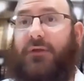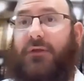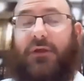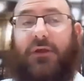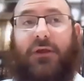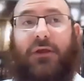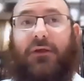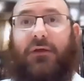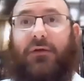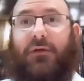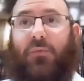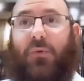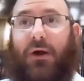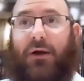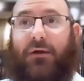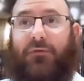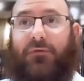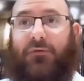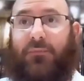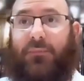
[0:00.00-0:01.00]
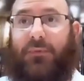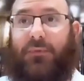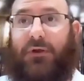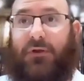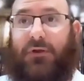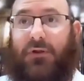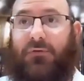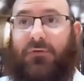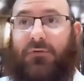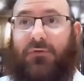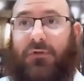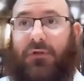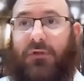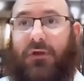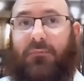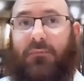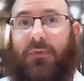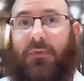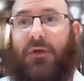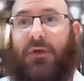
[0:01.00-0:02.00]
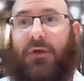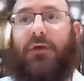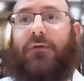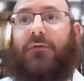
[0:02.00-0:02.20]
the king wants to be close to them,